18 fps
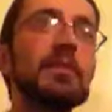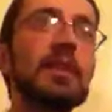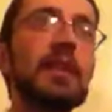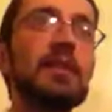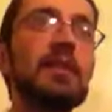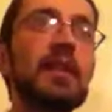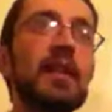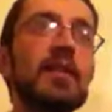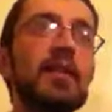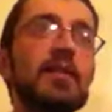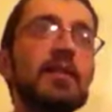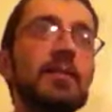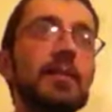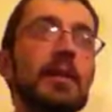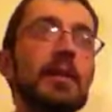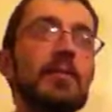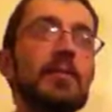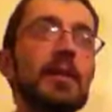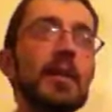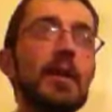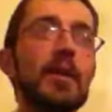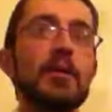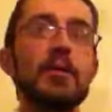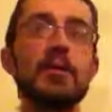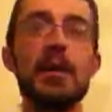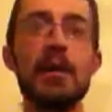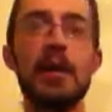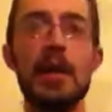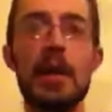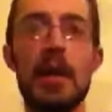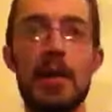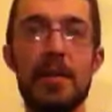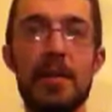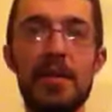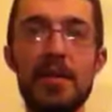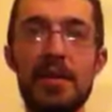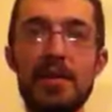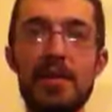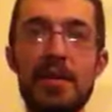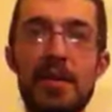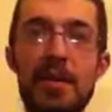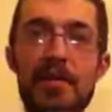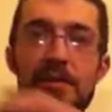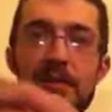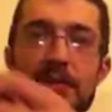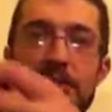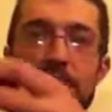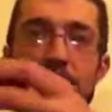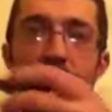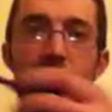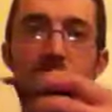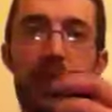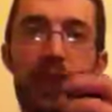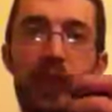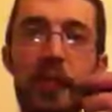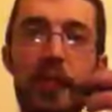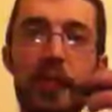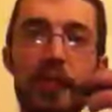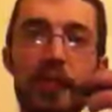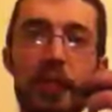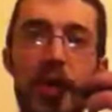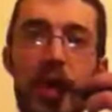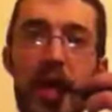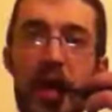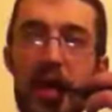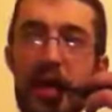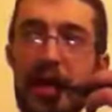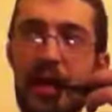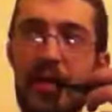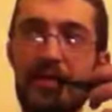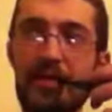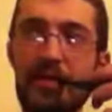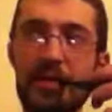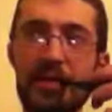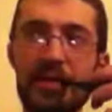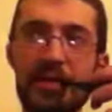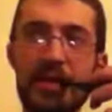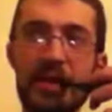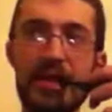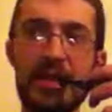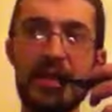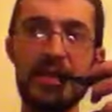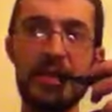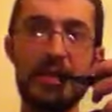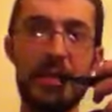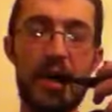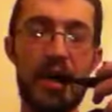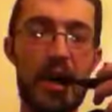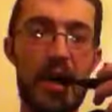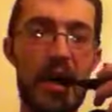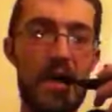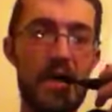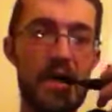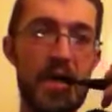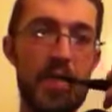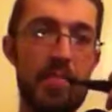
give that a little bit of a go. Don't ever use more than a whole cap full of distilled water.